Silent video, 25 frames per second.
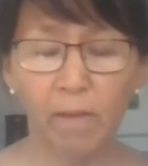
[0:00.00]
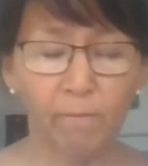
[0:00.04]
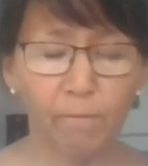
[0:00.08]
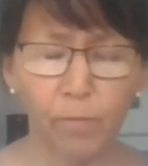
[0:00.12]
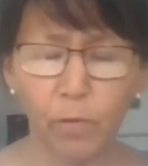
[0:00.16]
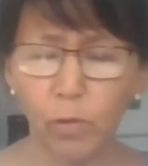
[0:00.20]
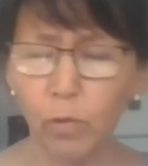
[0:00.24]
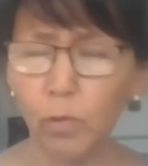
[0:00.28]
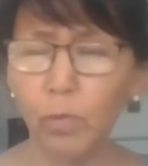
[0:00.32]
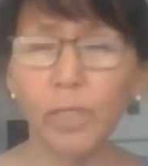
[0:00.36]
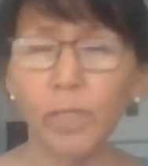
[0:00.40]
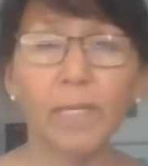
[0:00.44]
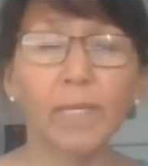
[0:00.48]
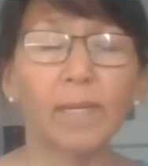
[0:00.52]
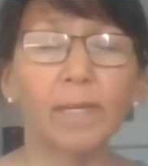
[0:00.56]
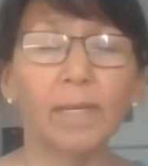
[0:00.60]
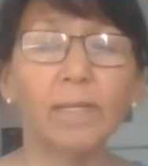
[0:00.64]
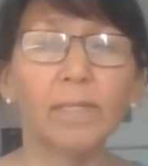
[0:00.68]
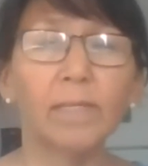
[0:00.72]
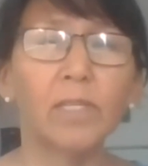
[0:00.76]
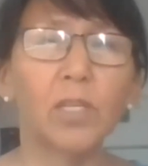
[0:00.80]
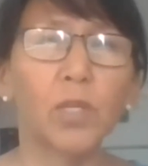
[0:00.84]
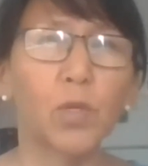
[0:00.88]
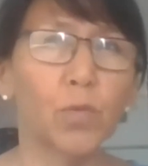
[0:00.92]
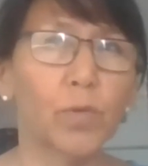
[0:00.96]
Food
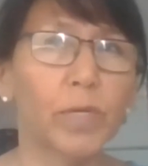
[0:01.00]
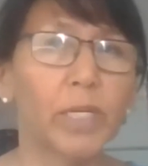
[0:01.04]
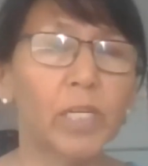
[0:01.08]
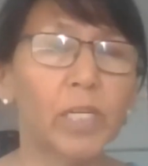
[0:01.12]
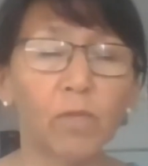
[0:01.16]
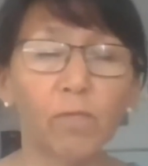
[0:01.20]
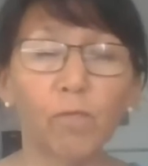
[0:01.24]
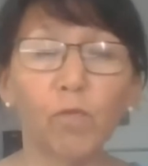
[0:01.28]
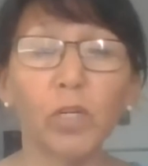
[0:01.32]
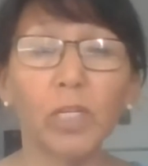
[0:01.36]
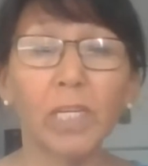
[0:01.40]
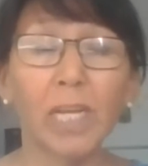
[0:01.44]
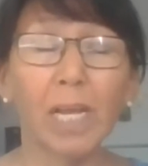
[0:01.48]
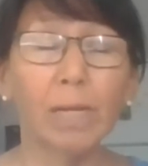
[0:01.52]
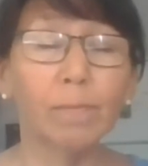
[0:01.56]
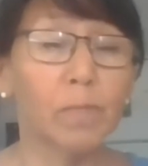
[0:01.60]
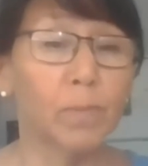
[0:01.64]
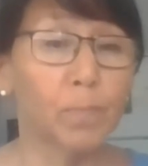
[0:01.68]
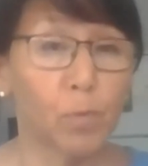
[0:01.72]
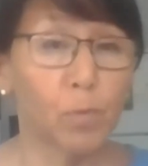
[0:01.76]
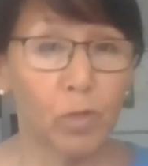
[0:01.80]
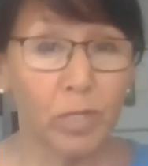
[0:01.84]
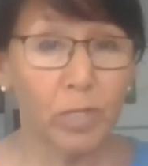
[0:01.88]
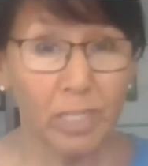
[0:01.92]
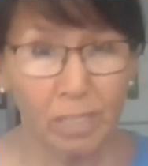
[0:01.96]
is 3 to 4 times
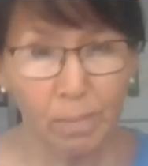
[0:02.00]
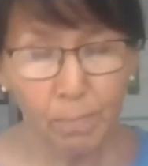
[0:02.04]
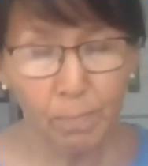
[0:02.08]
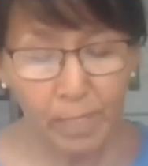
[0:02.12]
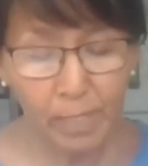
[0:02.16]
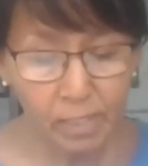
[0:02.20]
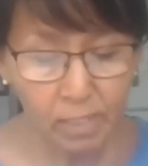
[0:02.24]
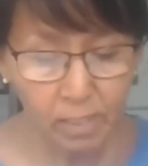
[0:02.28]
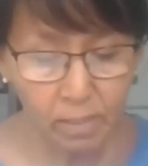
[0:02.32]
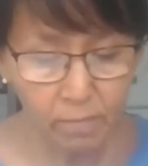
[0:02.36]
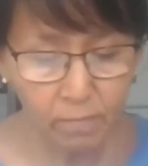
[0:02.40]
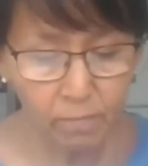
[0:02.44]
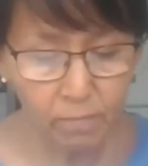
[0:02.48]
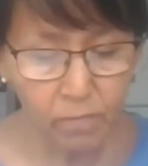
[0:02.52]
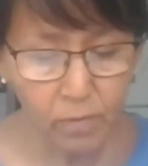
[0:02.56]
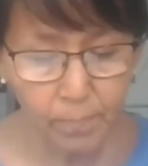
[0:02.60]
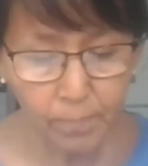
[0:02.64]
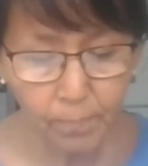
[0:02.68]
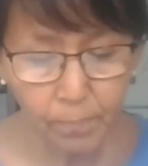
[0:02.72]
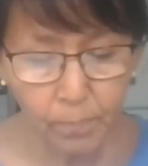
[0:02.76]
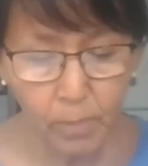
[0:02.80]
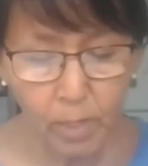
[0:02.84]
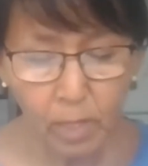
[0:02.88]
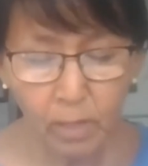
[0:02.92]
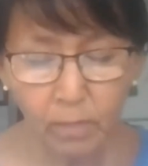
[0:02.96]
more expensive,
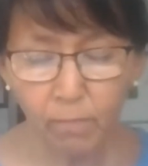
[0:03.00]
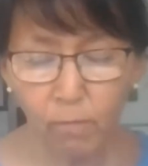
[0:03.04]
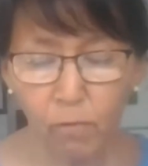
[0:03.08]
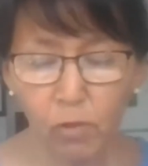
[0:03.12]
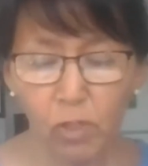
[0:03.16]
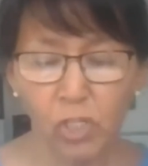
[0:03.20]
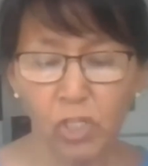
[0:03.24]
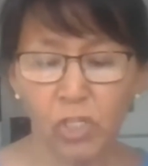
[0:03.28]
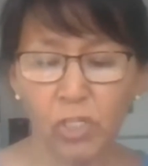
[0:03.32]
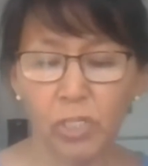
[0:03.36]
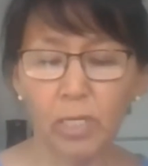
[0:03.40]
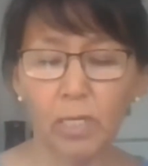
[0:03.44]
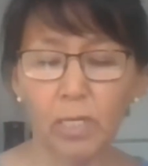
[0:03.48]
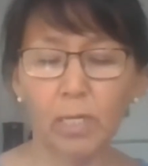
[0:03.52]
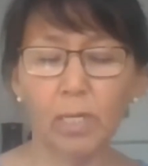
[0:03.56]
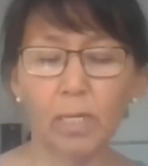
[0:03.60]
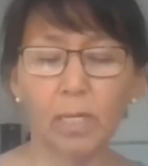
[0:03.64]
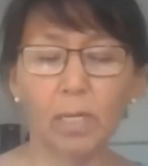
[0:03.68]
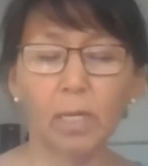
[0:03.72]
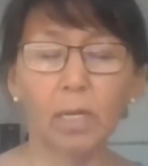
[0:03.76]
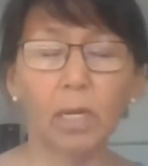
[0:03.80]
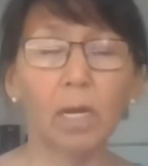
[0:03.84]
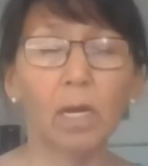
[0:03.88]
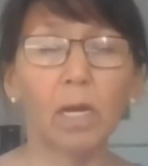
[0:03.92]
unfortunately.